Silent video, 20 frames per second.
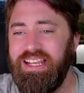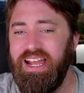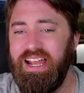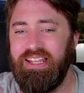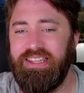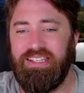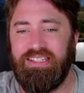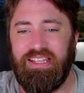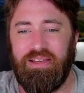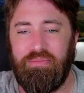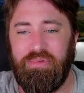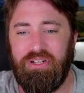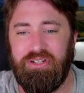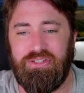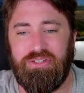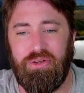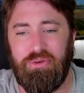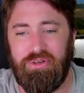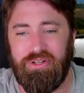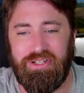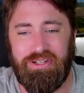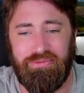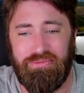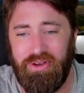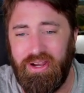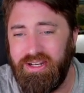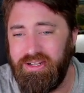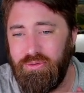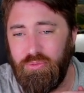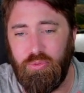I think that Minnesota can
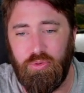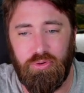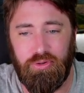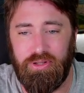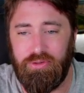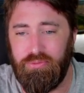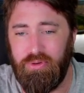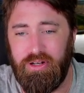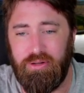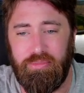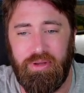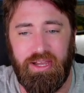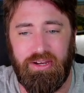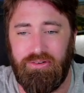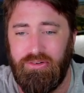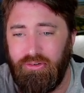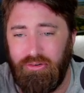find a worthy running back